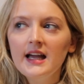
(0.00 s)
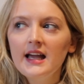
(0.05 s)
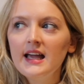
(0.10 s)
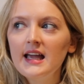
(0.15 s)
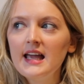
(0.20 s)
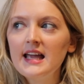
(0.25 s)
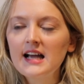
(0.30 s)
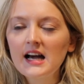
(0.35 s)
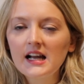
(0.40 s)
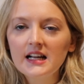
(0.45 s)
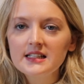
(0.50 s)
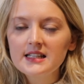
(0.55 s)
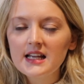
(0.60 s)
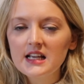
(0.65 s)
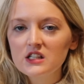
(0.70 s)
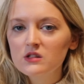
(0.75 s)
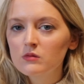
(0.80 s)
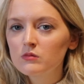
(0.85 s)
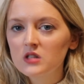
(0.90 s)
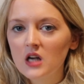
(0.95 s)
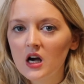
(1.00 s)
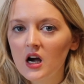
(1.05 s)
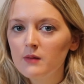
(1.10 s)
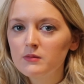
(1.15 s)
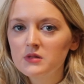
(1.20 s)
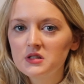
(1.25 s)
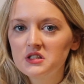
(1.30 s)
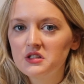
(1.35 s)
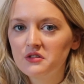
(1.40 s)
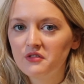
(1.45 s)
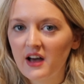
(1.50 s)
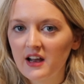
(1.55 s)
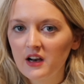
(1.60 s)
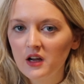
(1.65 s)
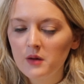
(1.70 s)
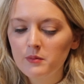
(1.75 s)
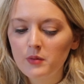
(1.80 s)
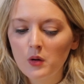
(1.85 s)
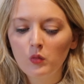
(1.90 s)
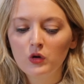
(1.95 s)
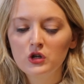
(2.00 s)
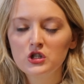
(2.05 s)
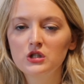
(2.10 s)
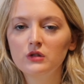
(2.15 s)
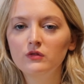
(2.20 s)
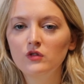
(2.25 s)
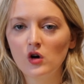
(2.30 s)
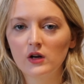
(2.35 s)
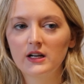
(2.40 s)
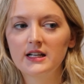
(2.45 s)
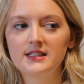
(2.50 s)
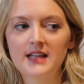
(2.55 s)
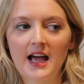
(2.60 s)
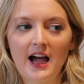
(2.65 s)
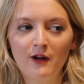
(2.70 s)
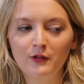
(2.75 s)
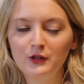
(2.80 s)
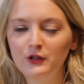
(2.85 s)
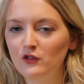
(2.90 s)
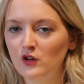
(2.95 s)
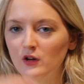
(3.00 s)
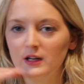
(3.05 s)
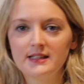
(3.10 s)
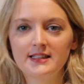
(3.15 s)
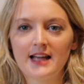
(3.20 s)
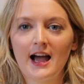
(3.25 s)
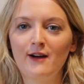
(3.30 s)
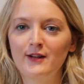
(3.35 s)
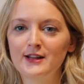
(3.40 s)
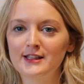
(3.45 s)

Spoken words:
It kind of takes some time to develop, but once you've got it down, you've got it down.